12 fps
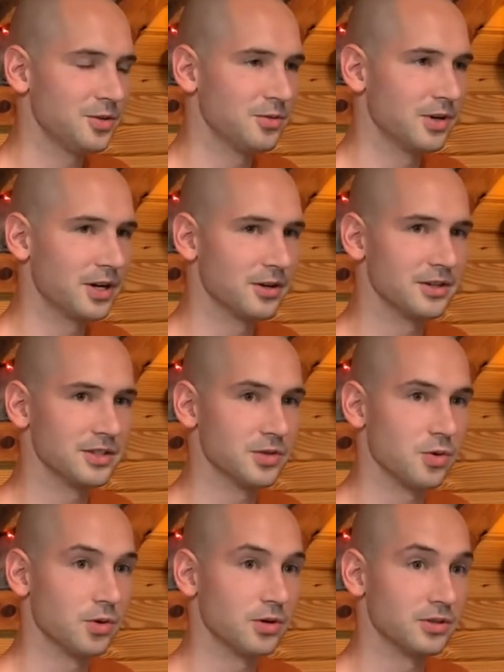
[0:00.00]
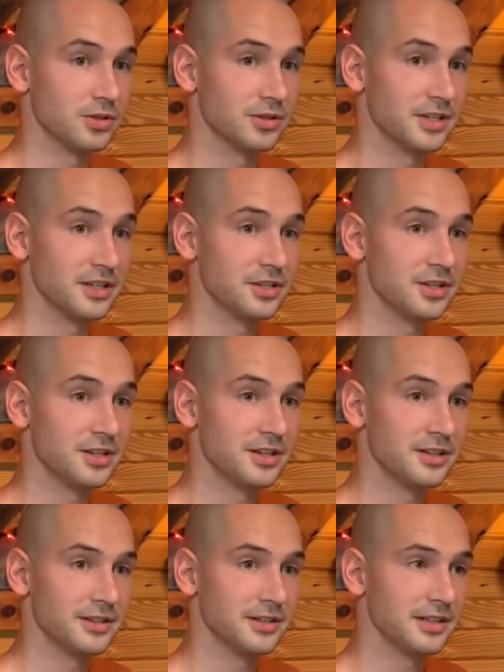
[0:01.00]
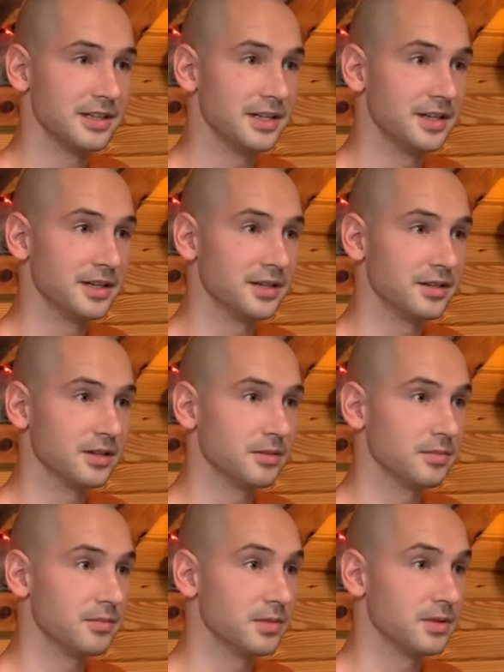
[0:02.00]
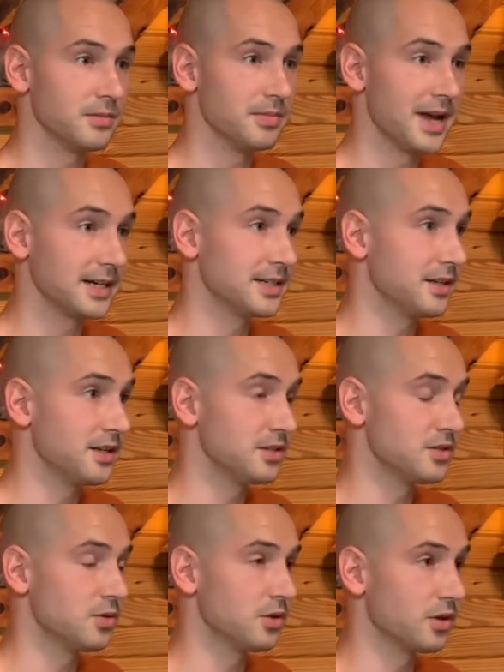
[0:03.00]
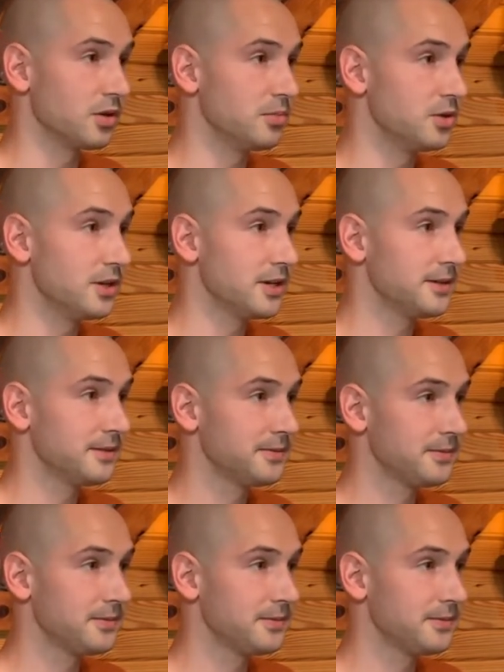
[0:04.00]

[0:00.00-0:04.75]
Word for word: rigorous oral tradition leading back to the historical Buddha.